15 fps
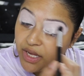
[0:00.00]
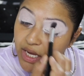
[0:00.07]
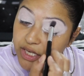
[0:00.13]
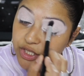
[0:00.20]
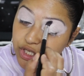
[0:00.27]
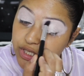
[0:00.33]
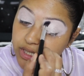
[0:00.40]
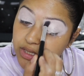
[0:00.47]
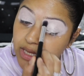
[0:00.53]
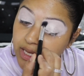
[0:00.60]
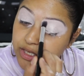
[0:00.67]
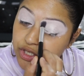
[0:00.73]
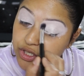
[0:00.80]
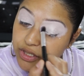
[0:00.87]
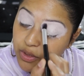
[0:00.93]
It's just,
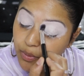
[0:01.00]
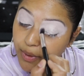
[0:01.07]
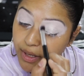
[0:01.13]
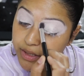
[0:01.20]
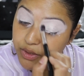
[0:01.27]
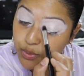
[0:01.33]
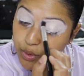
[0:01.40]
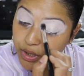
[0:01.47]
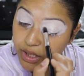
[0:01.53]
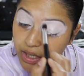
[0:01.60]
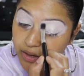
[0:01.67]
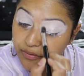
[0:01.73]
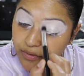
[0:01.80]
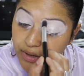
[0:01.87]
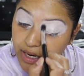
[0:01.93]
that's just the way it's
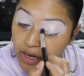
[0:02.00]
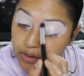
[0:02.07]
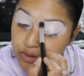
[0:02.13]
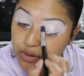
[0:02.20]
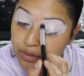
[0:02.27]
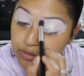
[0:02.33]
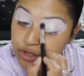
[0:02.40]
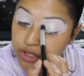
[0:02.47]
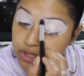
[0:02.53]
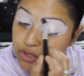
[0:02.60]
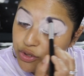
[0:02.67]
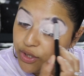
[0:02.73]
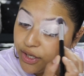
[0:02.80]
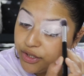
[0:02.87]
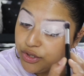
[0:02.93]
working for now. So I'm
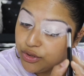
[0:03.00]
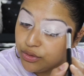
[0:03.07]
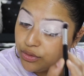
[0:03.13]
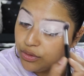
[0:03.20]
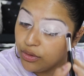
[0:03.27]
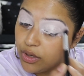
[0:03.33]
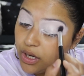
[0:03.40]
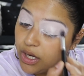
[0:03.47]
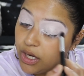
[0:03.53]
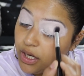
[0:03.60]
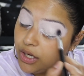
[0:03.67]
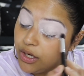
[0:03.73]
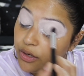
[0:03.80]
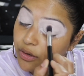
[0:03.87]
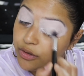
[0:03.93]
just trying to,
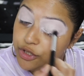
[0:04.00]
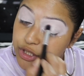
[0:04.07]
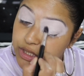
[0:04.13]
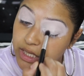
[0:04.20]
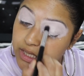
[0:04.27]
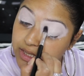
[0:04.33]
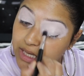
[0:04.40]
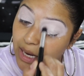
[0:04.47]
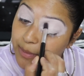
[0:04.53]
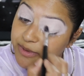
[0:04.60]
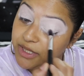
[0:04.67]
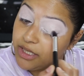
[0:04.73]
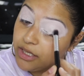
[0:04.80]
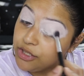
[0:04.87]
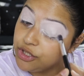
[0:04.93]
you know, just
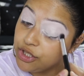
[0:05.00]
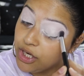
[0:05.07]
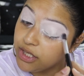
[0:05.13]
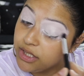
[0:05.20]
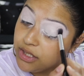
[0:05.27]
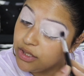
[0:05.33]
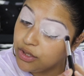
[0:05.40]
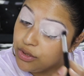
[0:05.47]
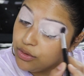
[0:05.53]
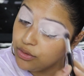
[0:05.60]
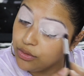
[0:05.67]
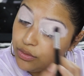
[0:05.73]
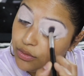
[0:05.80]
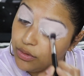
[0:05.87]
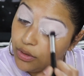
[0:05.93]
adapt and adjust
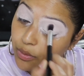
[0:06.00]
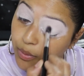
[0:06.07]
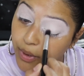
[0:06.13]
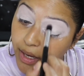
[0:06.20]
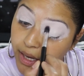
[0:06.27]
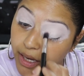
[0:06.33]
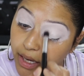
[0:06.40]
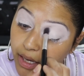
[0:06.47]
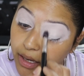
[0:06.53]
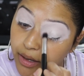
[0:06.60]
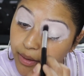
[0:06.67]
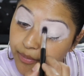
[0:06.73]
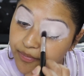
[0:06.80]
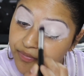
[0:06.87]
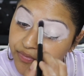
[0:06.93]
to the
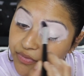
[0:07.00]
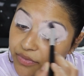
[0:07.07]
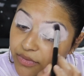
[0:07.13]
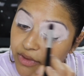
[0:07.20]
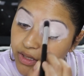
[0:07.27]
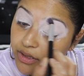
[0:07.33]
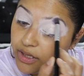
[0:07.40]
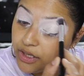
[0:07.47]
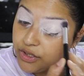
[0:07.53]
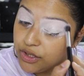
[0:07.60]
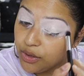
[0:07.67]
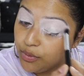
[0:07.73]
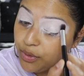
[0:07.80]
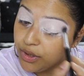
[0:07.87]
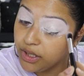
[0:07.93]
way things
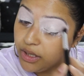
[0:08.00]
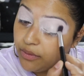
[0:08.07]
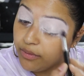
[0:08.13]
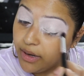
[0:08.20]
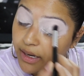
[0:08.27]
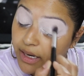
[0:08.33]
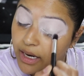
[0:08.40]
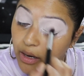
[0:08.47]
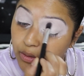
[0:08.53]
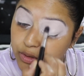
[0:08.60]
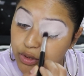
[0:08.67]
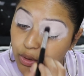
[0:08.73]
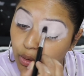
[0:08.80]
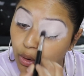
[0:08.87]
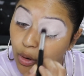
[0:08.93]
are working right now.
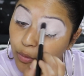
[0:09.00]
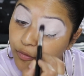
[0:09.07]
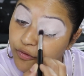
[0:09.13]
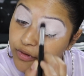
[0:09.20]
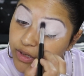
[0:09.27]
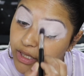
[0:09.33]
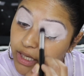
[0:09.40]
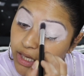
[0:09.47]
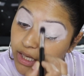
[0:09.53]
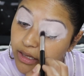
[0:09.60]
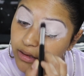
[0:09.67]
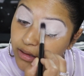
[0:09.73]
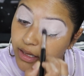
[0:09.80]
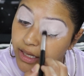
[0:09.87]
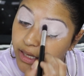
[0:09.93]
So hopefully
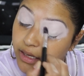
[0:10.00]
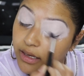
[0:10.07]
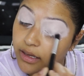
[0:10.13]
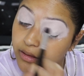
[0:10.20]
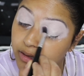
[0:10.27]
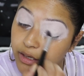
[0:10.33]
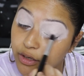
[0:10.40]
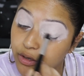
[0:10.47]
in the